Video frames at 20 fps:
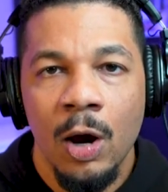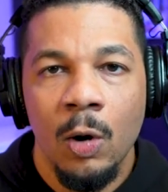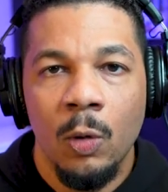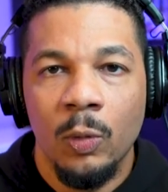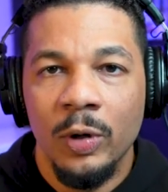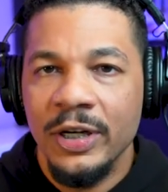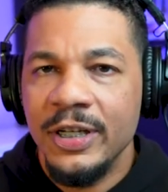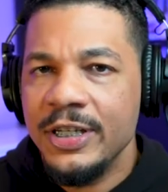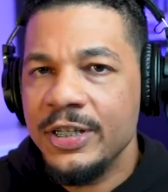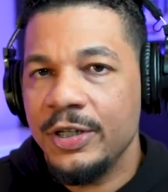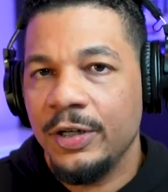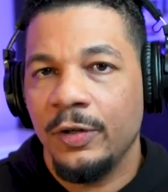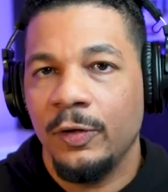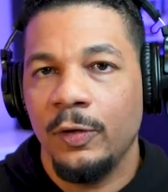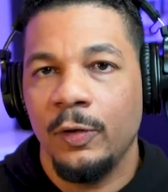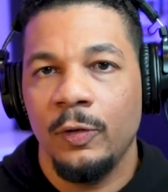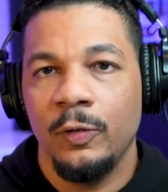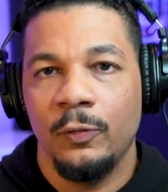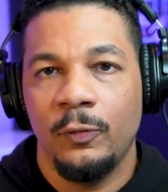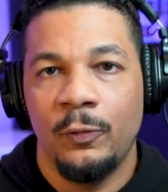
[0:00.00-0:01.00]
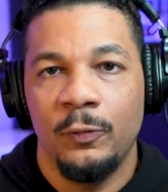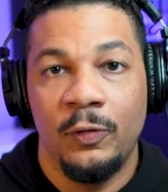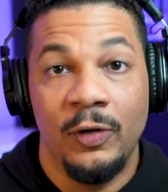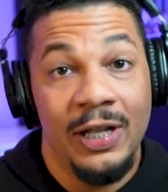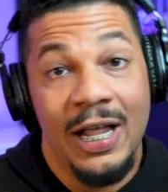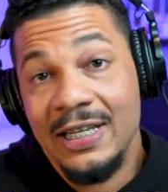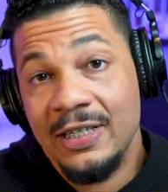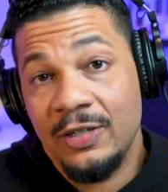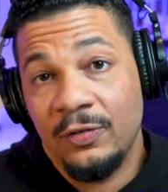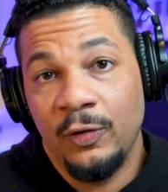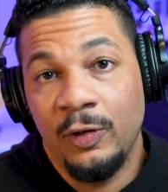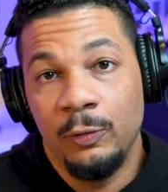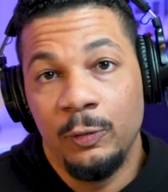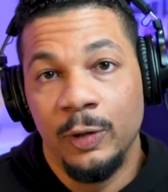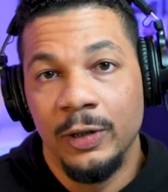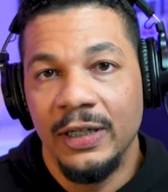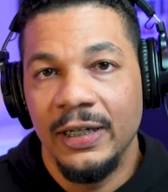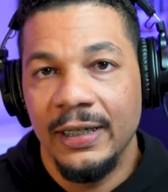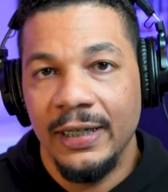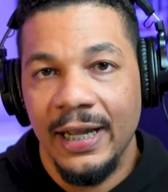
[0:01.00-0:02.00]
where does your philosophy
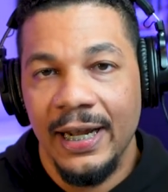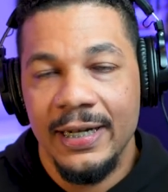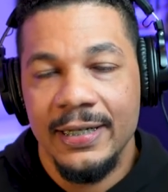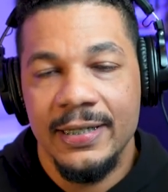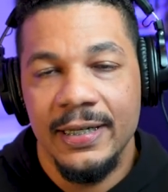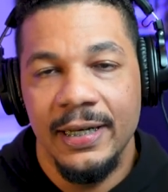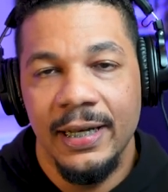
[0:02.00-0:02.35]
really land